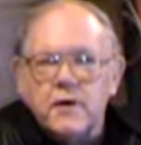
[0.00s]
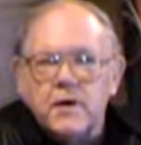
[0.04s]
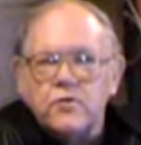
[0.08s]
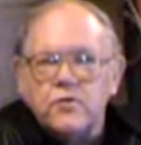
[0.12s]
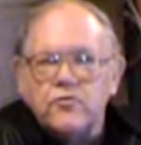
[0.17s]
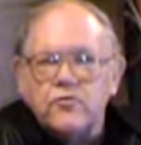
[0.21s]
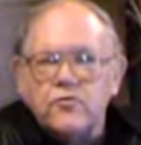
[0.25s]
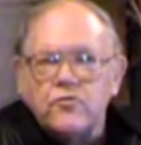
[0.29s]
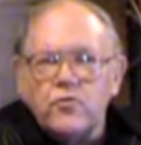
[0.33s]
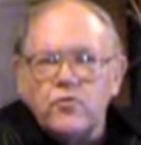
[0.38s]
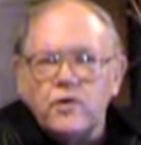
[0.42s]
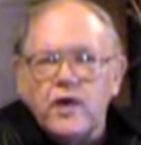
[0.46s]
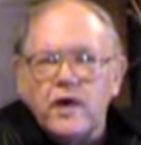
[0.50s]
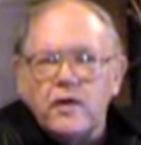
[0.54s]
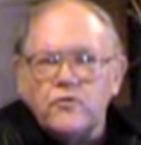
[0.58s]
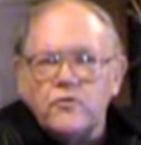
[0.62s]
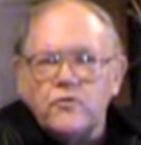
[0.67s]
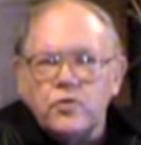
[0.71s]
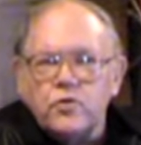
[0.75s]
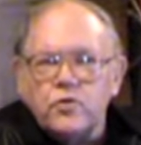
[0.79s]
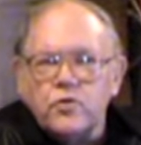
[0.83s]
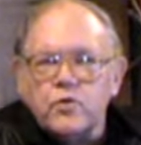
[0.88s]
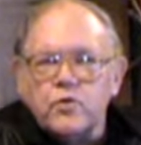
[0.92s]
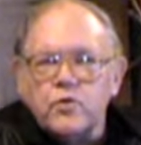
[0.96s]
soon
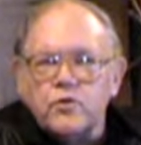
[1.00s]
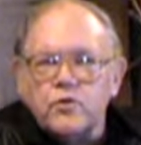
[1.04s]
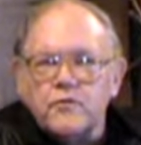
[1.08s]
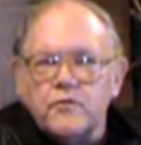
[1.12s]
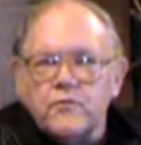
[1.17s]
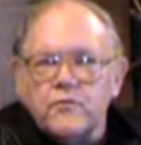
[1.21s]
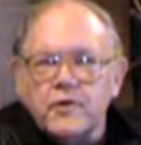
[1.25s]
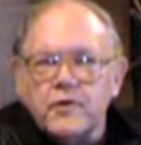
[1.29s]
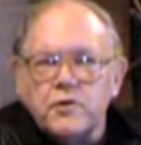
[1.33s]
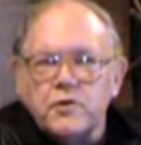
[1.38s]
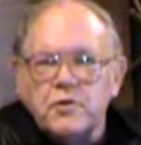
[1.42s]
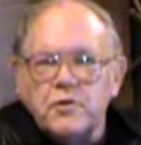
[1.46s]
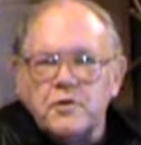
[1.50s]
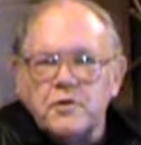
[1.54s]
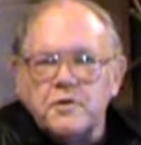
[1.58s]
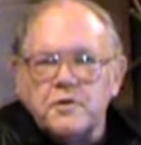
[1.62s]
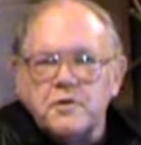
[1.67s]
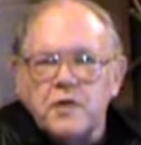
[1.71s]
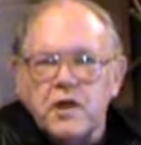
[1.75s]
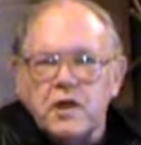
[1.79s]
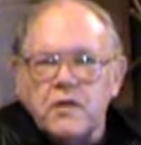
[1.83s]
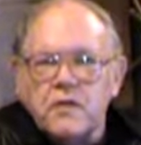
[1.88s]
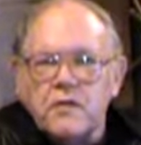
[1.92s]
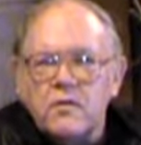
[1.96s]
after the crucifixion
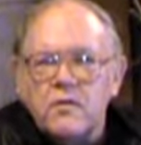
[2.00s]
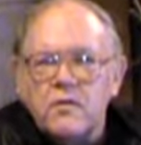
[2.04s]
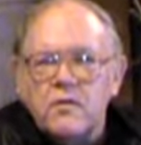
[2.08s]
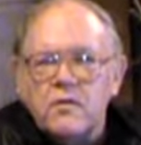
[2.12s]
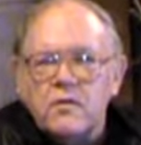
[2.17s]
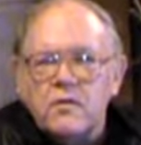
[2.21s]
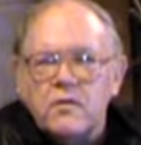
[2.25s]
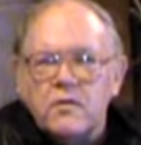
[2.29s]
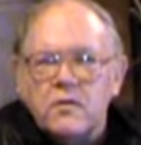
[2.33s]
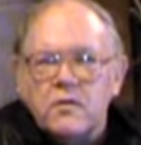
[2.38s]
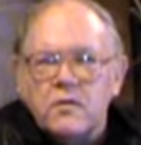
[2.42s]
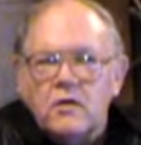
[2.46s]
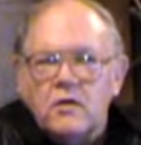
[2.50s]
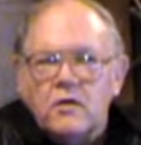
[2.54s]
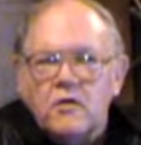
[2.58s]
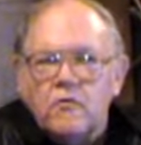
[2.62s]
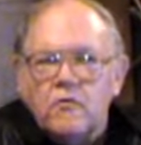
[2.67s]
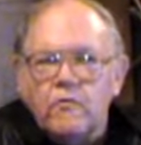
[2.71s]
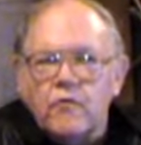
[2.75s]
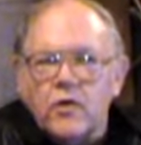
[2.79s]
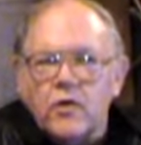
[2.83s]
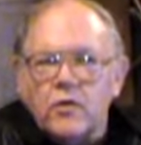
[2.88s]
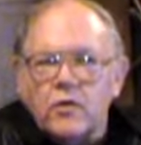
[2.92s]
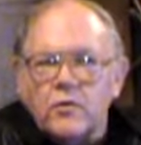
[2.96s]
as they
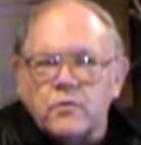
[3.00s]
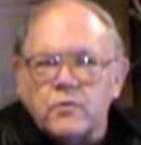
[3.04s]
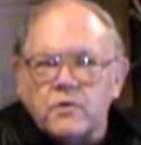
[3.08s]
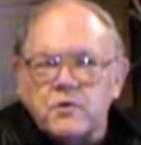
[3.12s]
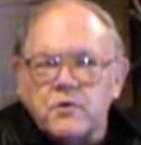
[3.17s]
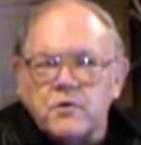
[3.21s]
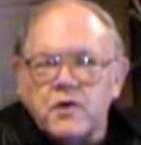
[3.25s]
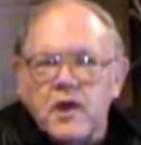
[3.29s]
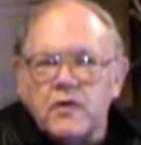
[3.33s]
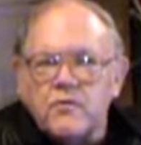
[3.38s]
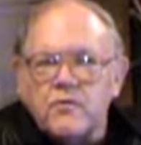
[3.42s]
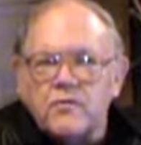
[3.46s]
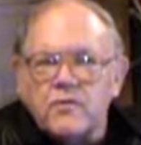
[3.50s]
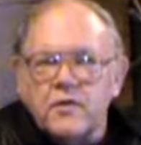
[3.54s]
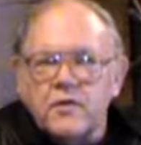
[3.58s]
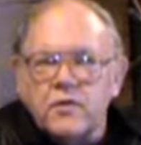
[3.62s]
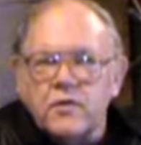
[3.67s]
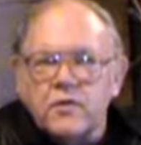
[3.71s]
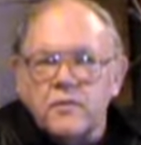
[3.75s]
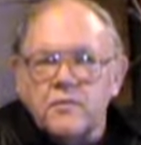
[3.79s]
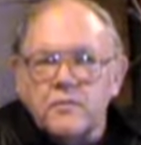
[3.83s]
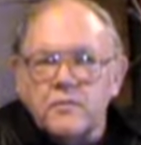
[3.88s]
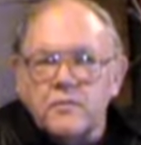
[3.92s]
felt it was safe to